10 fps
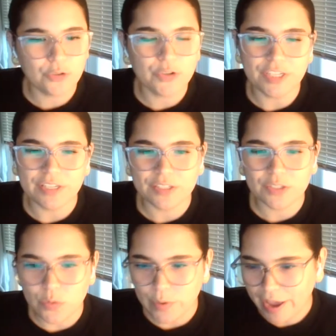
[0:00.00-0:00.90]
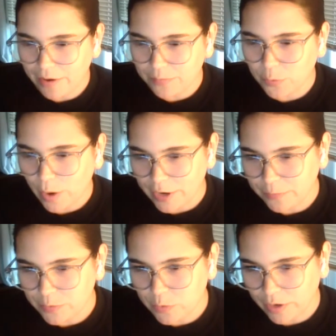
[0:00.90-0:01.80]
Hi, Georgie. So we have quite a
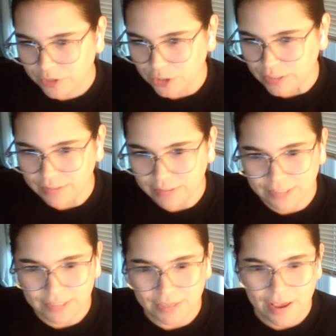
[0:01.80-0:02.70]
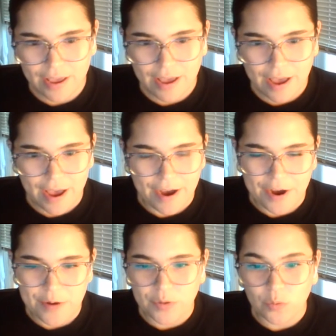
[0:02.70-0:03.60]
few questions.
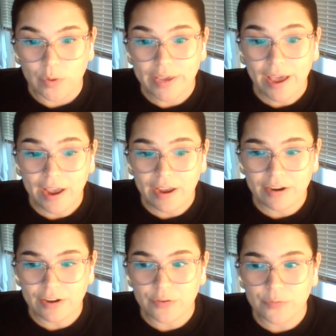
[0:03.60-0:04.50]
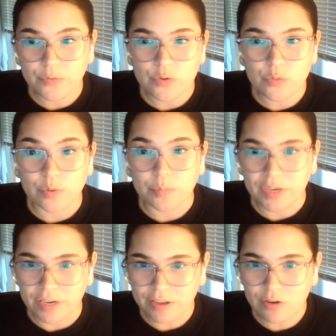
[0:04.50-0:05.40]
We had a few
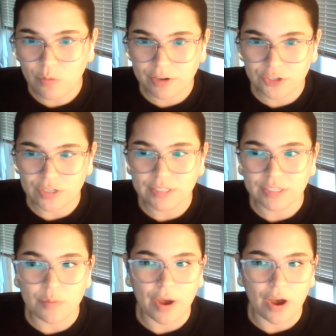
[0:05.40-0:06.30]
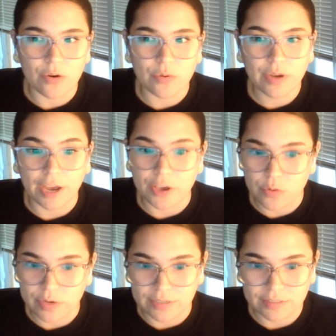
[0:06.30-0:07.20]
repeating questions about
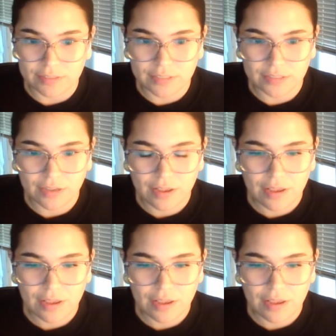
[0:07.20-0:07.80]
coyotes.